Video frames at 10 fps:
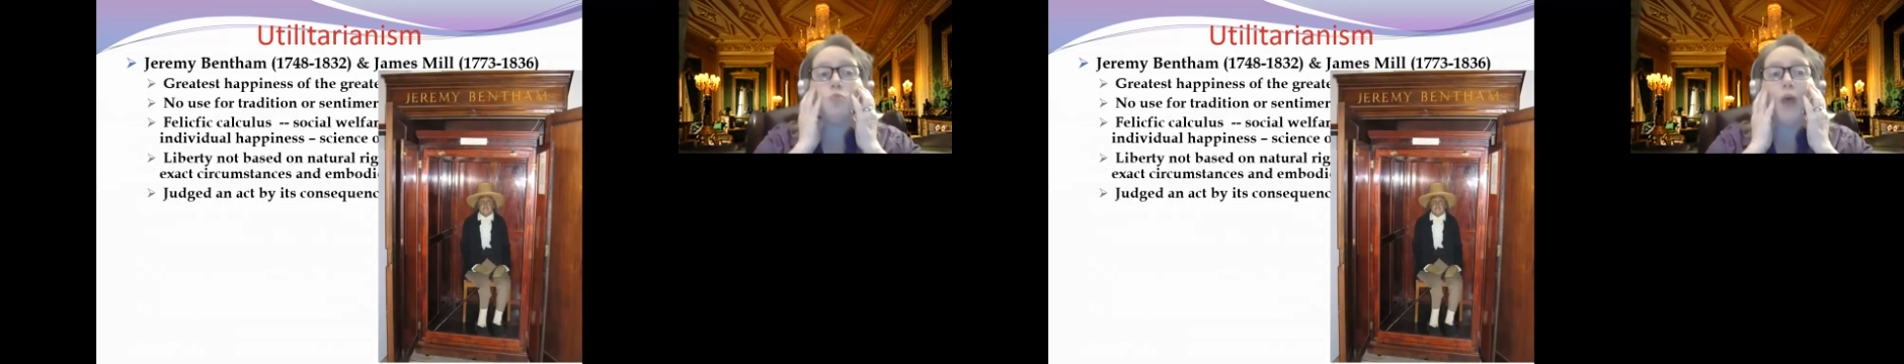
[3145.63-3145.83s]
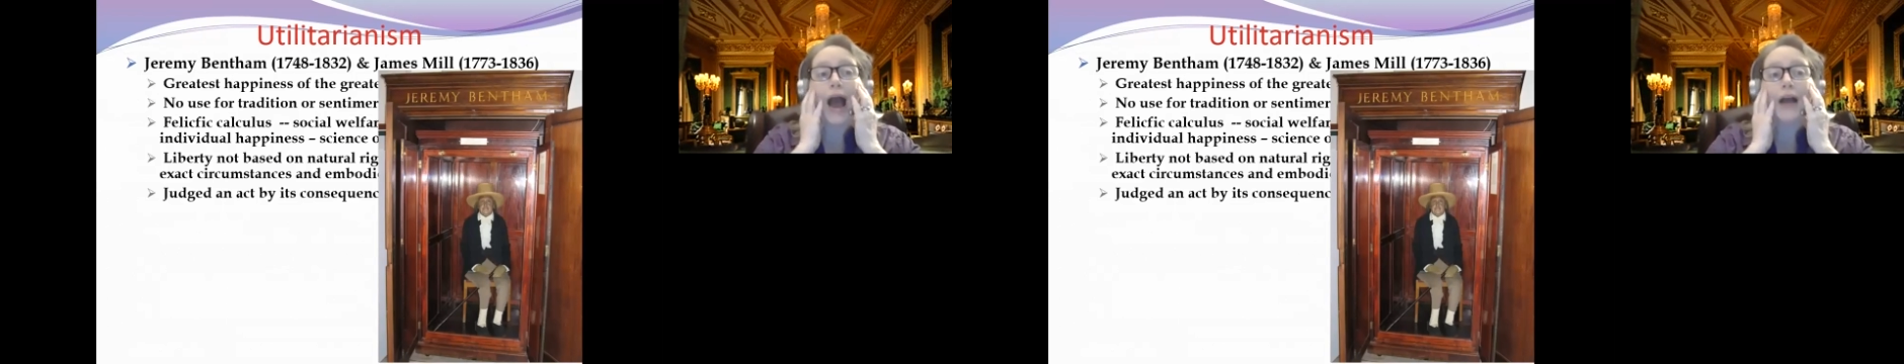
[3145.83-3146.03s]

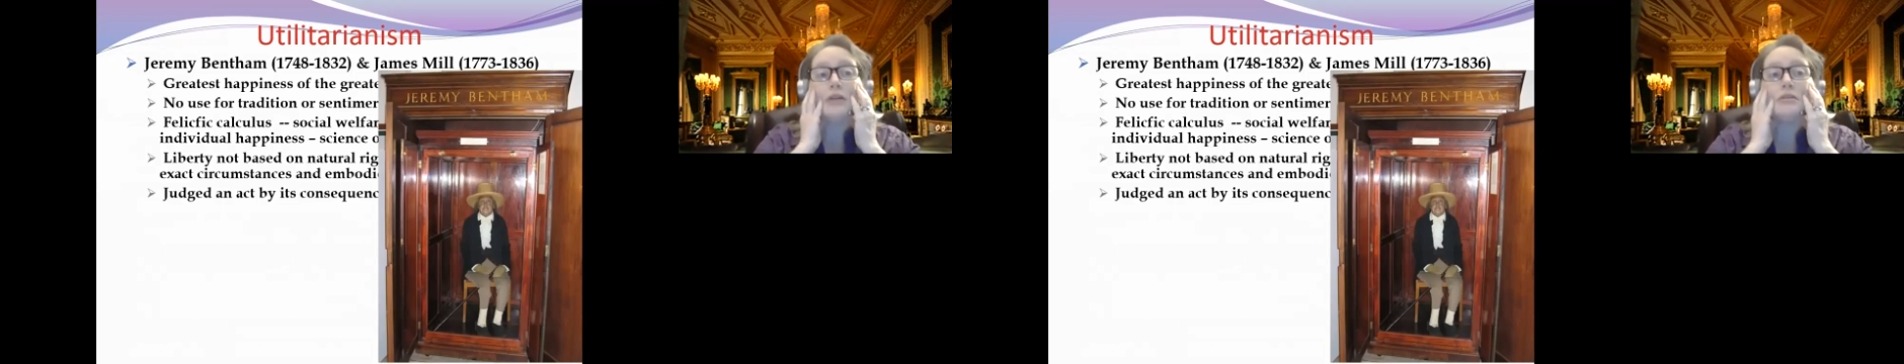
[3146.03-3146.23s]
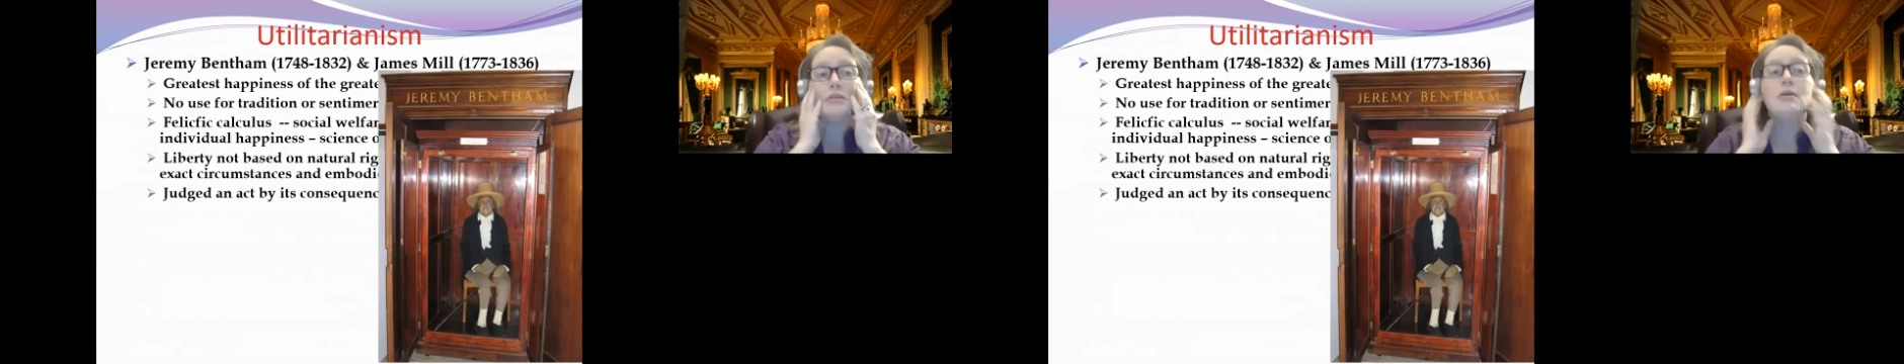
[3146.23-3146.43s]

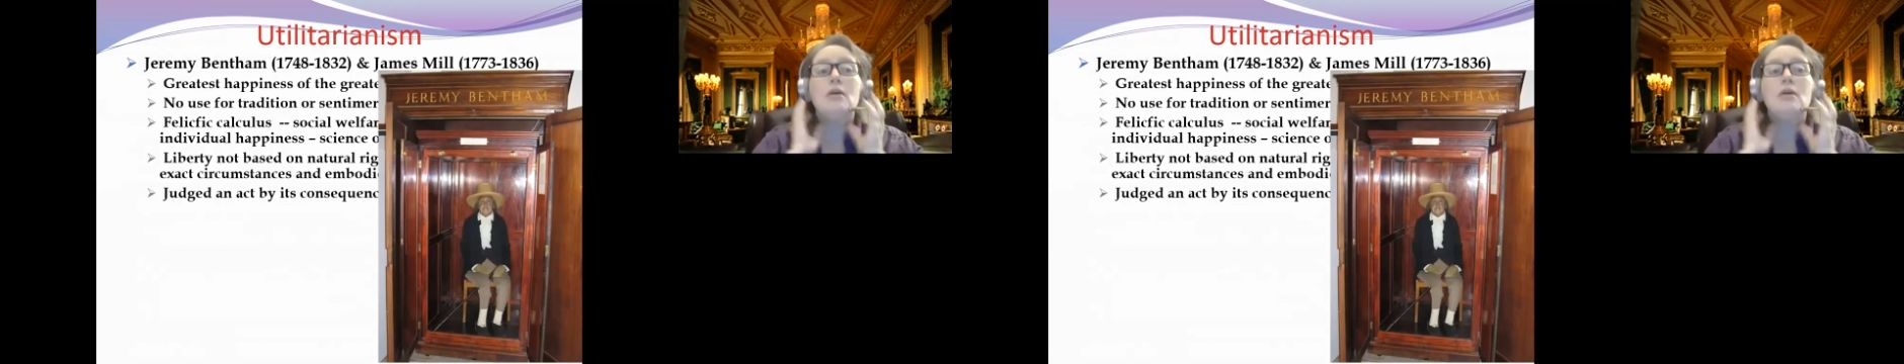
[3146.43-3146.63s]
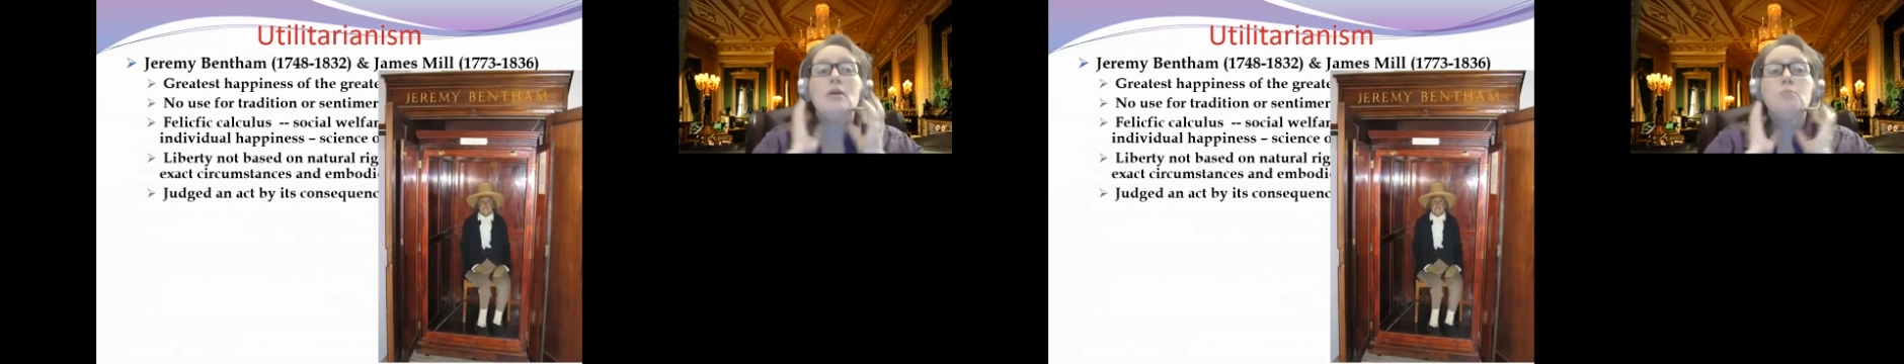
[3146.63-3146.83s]
wax
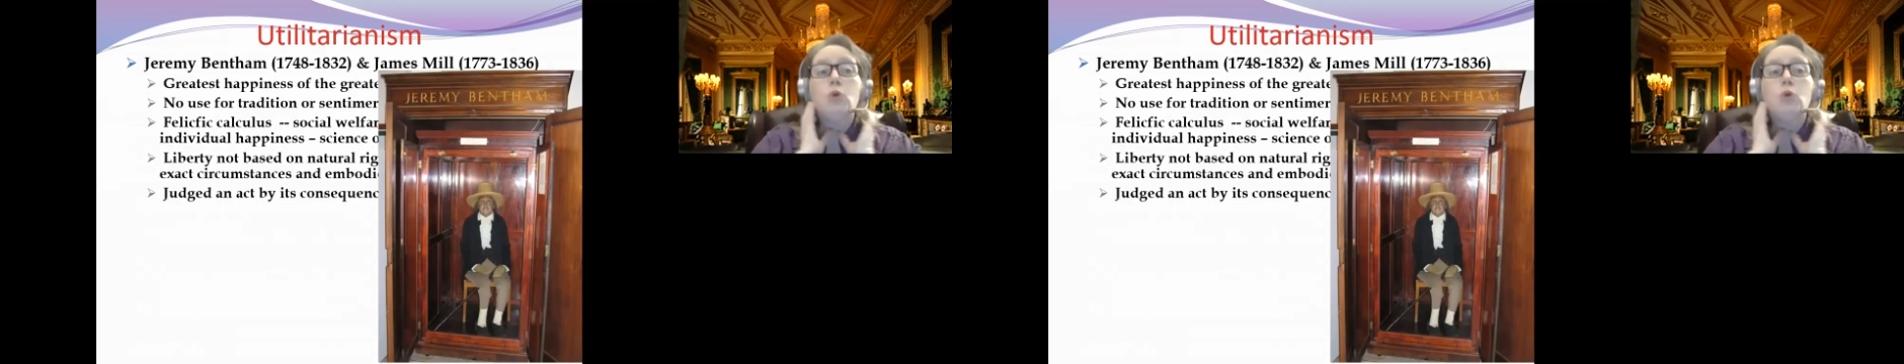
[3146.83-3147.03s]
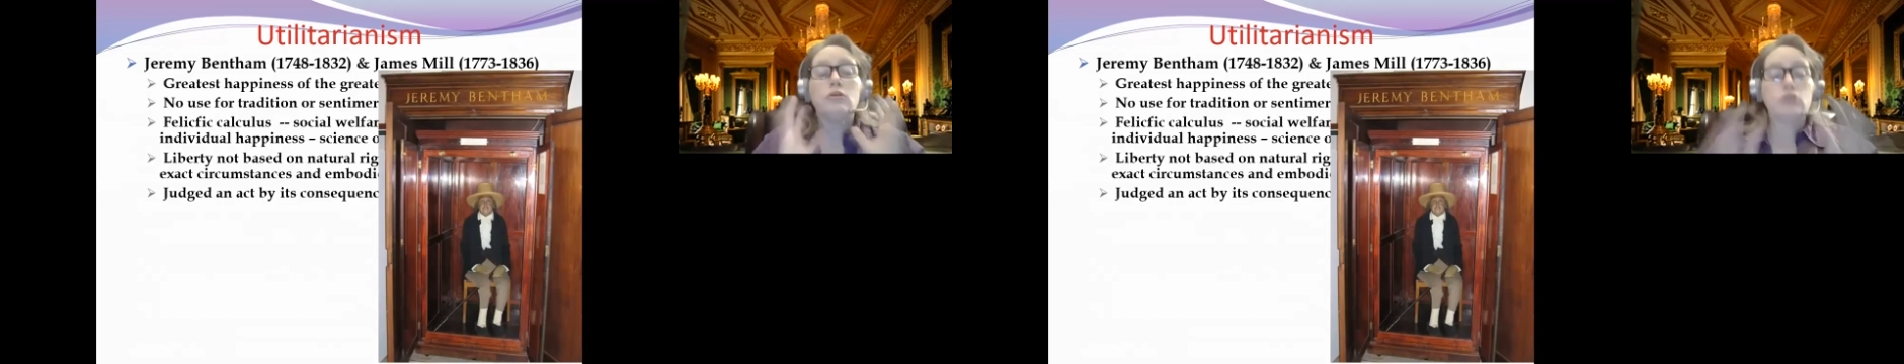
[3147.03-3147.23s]
put
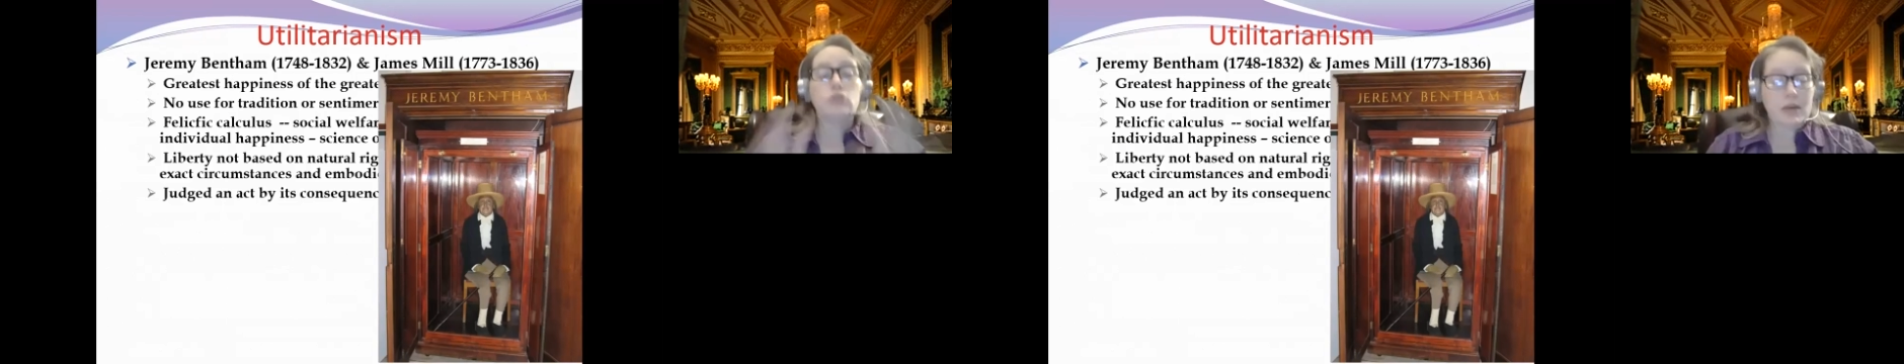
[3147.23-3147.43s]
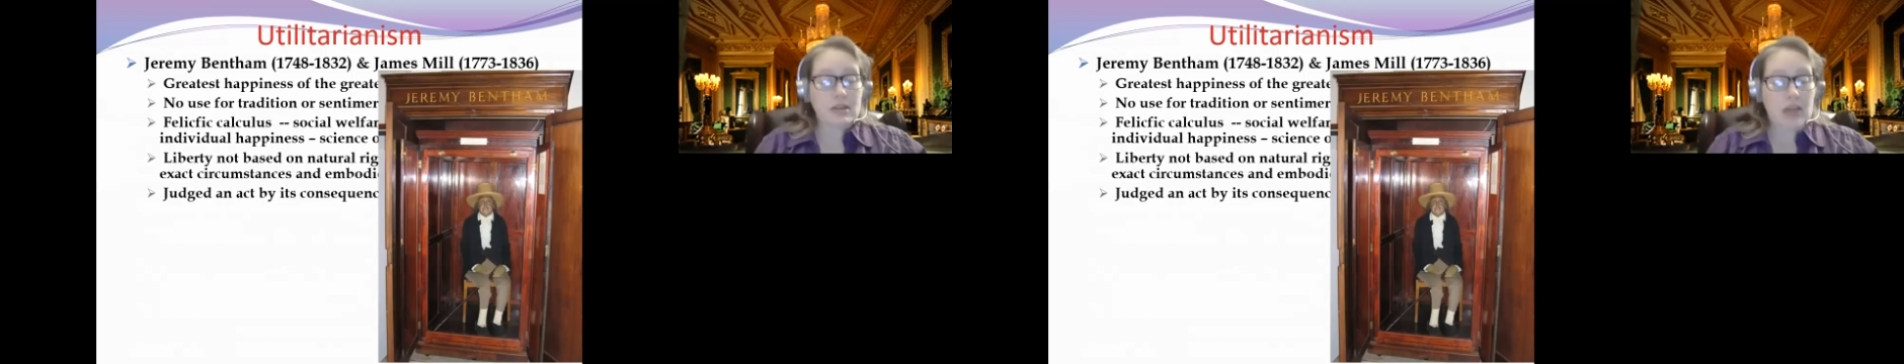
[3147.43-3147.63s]

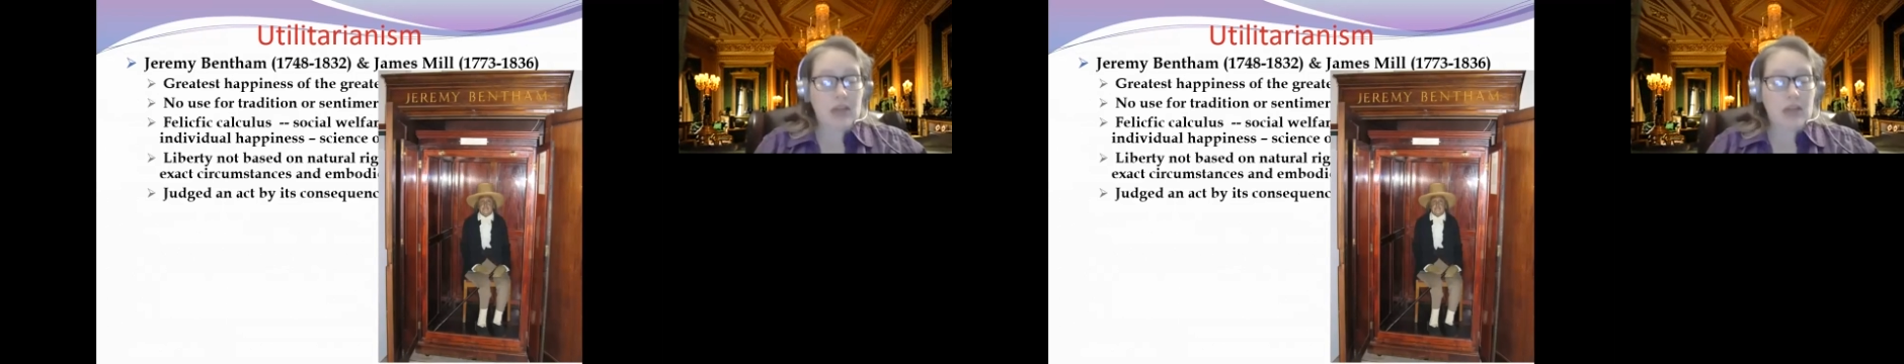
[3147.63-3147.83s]
onto his